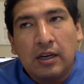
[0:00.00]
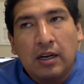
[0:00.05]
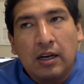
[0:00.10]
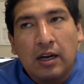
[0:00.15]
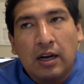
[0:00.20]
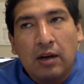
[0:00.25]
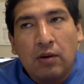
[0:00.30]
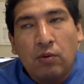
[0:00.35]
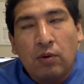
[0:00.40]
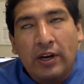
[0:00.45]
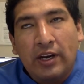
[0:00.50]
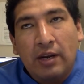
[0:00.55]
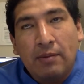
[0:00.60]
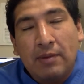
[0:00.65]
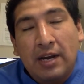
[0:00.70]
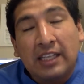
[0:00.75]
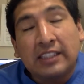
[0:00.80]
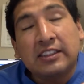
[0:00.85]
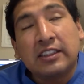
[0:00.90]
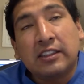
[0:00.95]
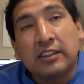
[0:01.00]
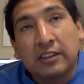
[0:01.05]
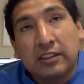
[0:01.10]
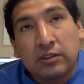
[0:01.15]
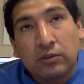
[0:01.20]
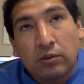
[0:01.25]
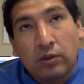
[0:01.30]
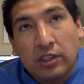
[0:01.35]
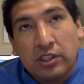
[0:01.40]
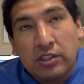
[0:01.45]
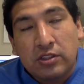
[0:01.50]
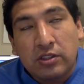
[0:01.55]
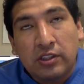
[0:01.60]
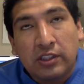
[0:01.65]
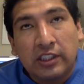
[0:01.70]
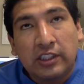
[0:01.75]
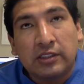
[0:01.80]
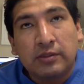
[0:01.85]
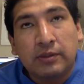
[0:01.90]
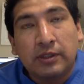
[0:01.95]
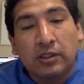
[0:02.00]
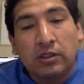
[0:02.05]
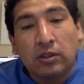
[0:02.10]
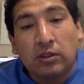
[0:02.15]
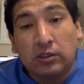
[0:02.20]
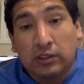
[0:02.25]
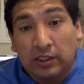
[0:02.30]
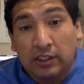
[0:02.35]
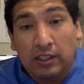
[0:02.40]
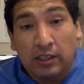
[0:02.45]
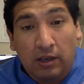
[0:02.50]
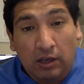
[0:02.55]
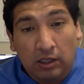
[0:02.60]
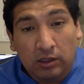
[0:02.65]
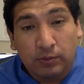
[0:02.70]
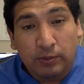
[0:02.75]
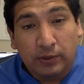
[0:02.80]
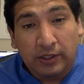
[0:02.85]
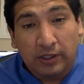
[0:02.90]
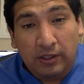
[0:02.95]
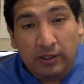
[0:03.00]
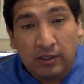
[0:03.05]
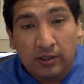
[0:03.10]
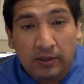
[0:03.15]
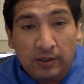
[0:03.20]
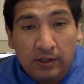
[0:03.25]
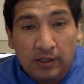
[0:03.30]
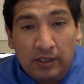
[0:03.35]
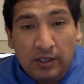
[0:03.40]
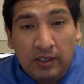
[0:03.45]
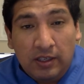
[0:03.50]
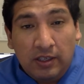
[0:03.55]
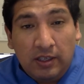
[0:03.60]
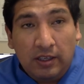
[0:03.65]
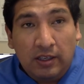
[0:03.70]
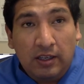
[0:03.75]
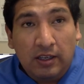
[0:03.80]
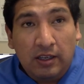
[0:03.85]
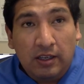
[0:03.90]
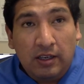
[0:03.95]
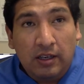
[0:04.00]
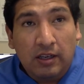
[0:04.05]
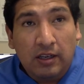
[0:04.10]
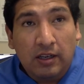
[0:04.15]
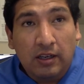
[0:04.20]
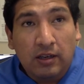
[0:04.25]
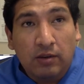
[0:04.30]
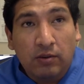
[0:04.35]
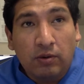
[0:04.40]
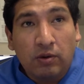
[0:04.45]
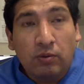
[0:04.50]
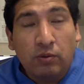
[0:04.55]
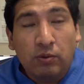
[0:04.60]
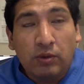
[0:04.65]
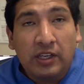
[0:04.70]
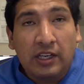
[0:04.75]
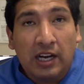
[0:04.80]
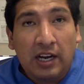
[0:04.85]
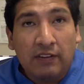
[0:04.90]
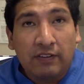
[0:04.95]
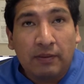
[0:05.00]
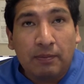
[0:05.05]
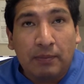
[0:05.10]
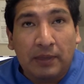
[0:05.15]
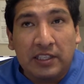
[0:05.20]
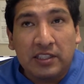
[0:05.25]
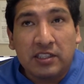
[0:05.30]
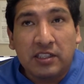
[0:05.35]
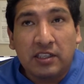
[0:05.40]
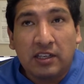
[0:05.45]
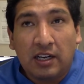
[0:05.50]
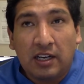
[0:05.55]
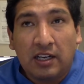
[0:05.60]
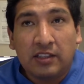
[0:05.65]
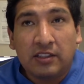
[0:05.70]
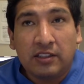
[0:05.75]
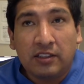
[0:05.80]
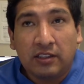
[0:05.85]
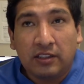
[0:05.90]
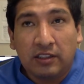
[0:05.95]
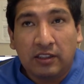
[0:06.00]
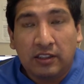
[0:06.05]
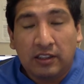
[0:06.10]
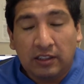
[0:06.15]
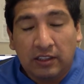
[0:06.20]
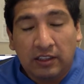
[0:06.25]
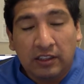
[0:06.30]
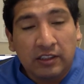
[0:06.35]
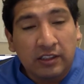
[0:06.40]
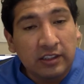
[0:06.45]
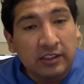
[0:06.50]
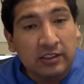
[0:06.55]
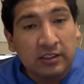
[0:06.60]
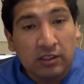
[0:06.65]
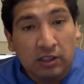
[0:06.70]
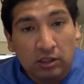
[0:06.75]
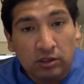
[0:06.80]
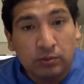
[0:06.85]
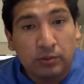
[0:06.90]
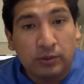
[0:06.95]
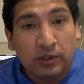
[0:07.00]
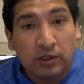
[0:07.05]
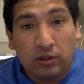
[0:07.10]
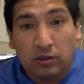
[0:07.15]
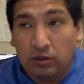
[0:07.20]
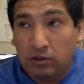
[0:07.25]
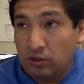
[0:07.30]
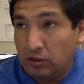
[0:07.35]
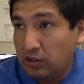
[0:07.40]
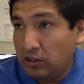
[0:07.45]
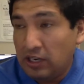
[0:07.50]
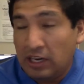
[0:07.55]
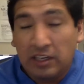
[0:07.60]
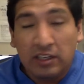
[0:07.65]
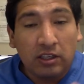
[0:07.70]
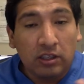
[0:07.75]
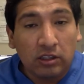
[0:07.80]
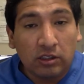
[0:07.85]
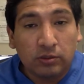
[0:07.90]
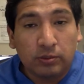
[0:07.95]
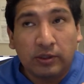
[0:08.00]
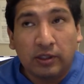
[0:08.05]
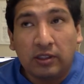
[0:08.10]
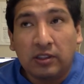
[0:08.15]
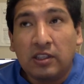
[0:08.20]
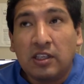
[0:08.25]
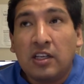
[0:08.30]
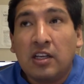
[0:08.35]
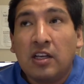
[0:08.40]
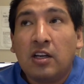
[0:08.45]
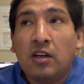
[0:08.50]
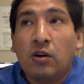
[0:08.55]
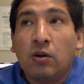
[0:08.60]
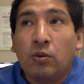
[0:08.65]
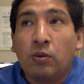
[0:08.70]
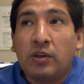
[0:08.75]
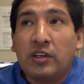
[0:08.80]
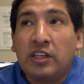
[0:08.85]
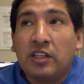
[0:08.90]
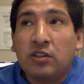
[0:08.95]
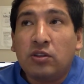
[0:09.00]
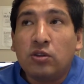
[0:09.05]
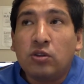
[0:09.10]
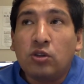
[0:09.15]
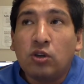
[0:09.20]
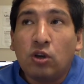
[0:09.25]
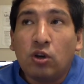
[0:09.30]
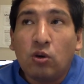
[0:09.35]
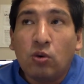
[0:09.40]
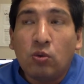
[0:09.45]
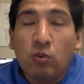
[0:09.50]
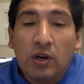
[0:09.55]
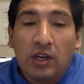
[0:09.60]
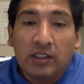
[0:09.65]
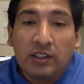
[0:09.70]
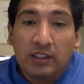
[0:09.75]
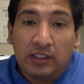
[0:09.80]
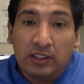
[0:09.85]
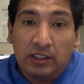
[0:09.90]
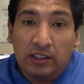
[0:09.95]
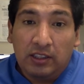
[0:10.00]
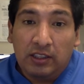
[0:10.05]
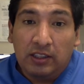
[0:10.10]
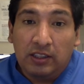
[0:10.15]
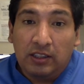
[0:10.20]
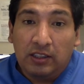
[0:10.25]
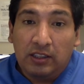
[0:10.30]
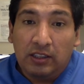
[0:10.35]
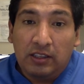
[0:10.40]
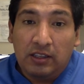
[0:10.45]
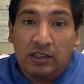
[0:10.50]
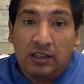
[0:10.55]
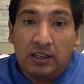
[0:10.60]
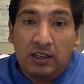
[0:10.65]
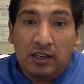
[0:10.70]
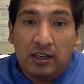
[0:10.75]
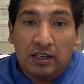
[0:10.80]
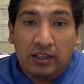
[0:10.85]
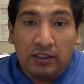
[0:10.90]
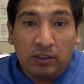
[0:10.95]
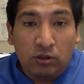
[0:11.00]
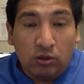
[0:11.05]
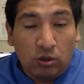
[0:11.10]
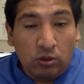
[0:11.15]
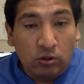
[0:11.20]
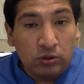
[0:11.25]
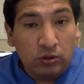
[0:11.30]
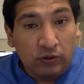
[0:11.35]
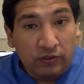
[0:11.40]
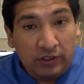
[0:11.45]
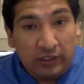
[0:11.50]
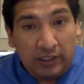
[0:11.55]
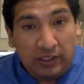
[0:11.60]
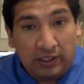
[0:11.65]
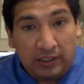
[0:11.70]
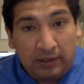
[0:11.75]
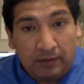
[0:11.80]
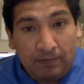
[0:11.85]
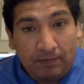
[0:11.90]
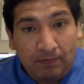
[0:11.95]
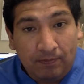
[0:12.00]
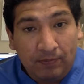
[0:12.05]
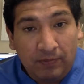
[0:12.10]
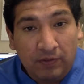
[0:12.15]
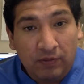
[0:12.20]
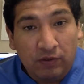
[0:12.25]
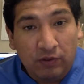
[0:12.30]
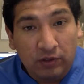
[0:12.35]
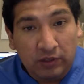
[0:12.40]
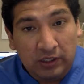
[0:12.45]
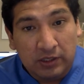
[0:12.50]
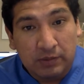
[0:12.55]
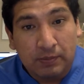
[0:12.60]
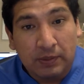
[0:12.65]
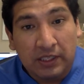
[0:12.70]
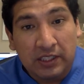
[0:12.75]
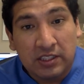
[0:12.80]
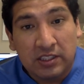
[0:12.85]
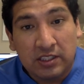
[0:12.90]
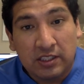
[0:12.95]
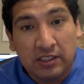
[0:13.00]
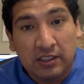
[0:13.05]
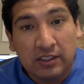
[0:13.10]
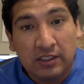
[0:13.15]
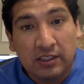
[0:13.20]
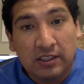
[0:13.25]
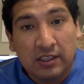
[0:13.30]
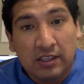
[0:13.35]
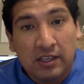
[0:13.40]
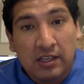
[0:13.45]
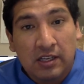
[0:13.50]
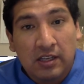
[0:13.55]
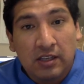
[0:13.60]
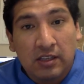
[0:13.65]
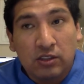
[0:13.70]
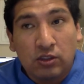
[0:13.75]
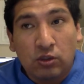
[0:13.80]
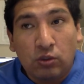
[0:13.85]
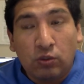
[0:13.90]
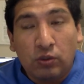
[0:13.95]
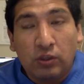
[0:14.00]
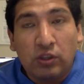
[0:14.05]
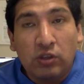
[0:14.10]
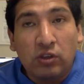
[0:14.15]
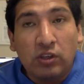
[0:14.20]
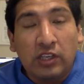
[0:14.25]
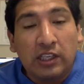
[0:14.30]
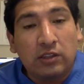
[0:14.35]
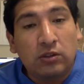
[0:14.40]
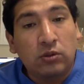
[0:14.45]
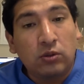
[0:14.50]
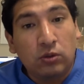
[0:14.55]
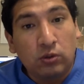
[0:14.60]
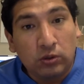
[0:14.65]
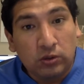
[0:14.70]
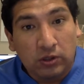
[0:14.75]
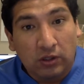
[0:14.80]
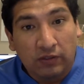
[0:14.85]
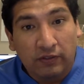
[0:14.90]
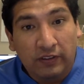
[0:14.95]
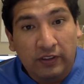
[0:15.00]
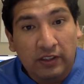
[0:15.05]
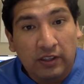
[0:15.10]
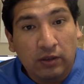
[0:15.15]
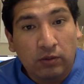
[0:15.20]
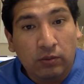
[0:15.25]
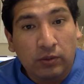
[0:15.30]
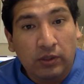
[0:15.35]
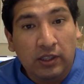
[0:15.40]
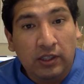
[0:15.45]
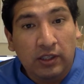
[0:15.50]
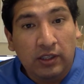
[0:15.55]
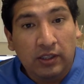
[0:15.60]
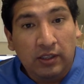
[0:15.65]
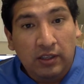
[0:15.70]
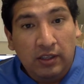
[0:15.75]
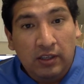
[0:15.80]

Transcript: why I'm asking this question is because in the hospital, when we have a patient in this hospital or in any hospital, we need to know what are the goals of care for this patient, so we don't get to do something that we